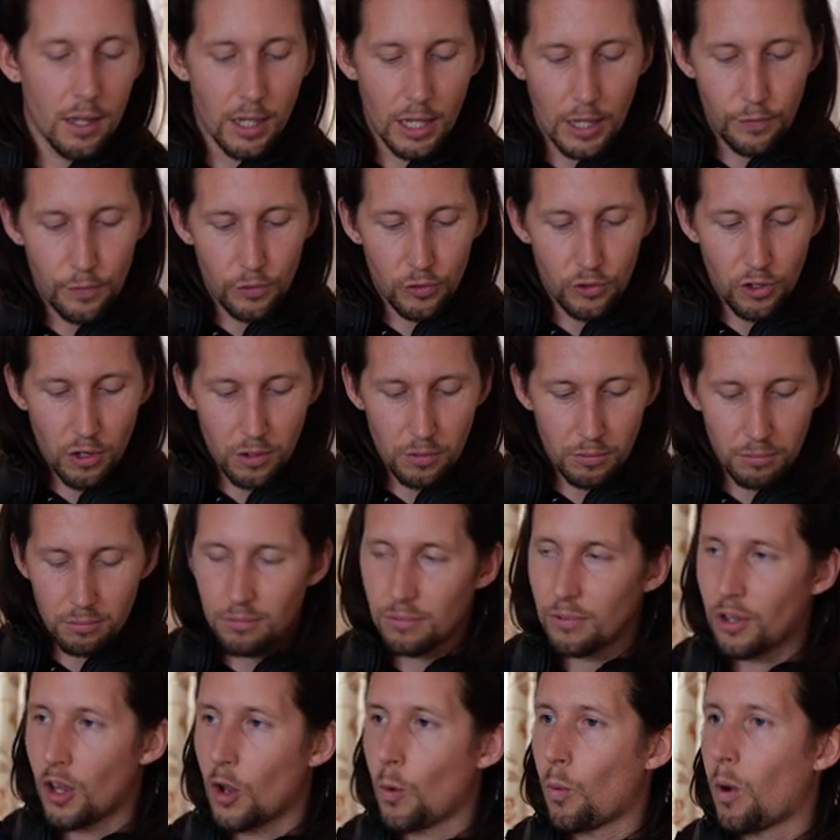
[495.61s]
If you don't
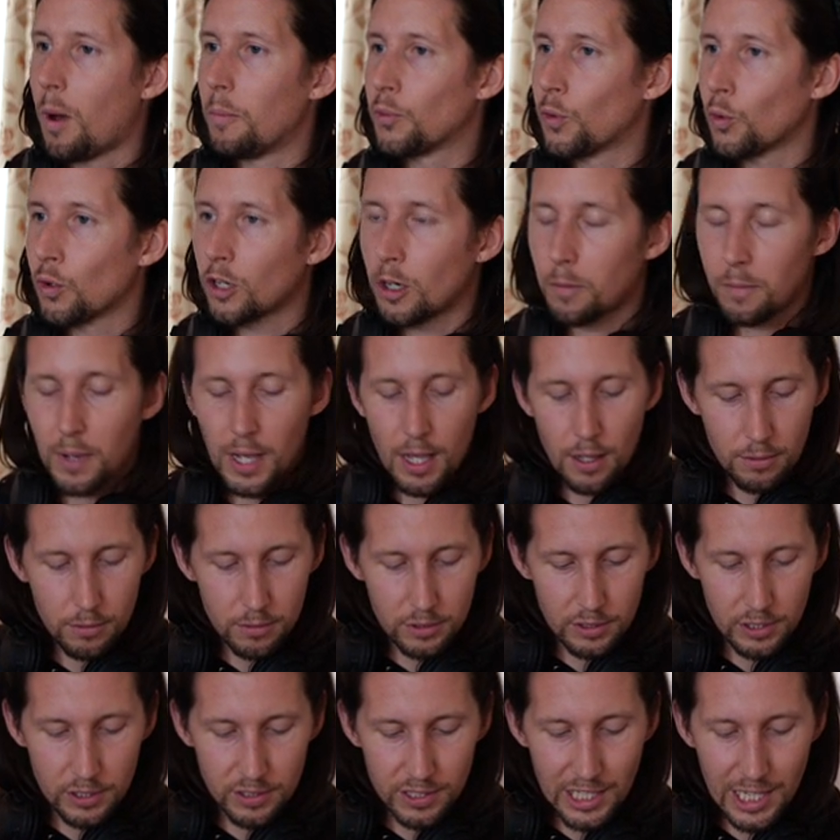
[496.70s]
know what I'm talking about,
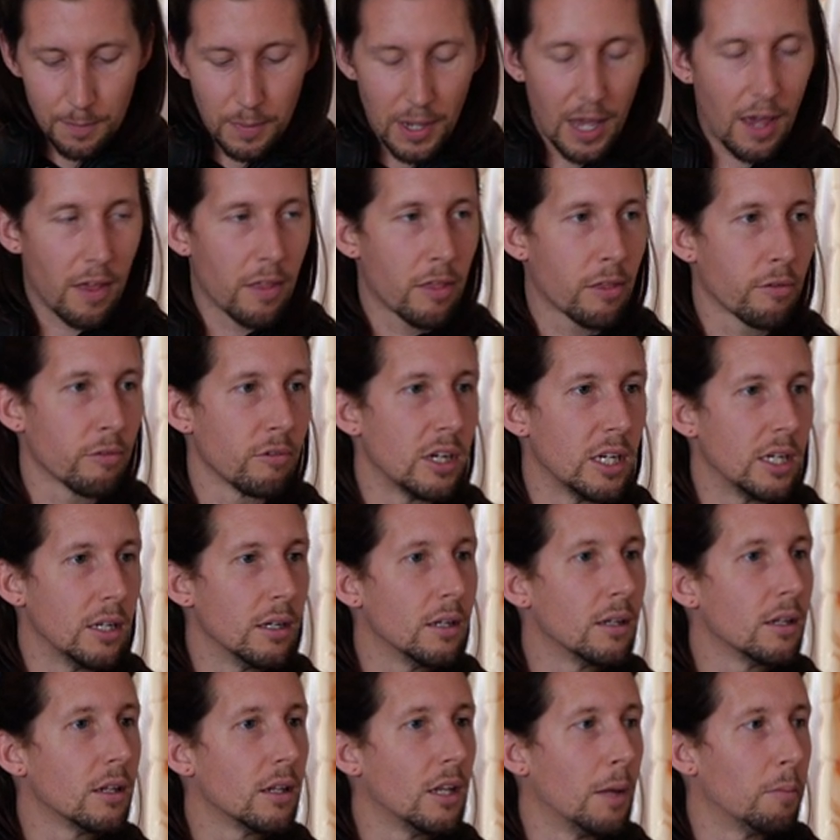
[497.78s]
just keep it at 3.
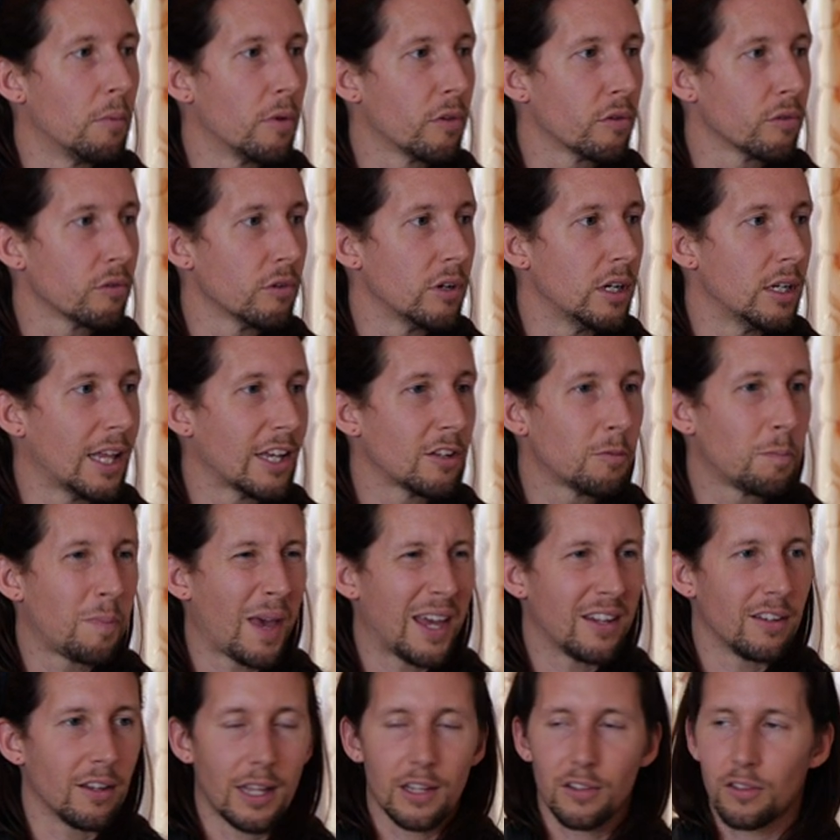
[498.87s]
Number 3, that's
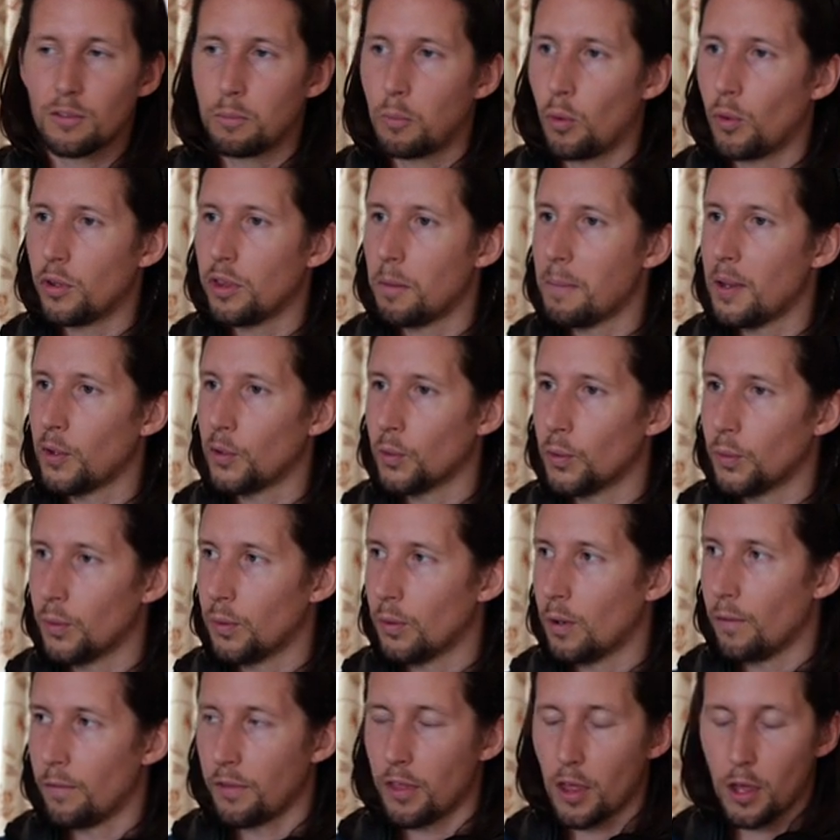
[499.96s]
better, that's more in the middle
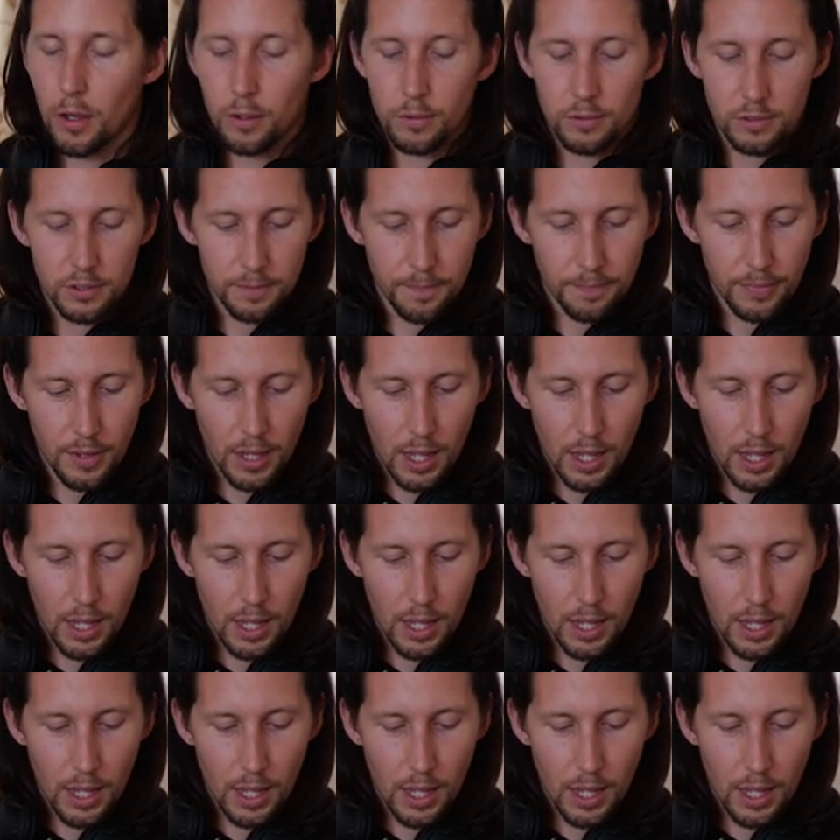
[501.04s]
of those.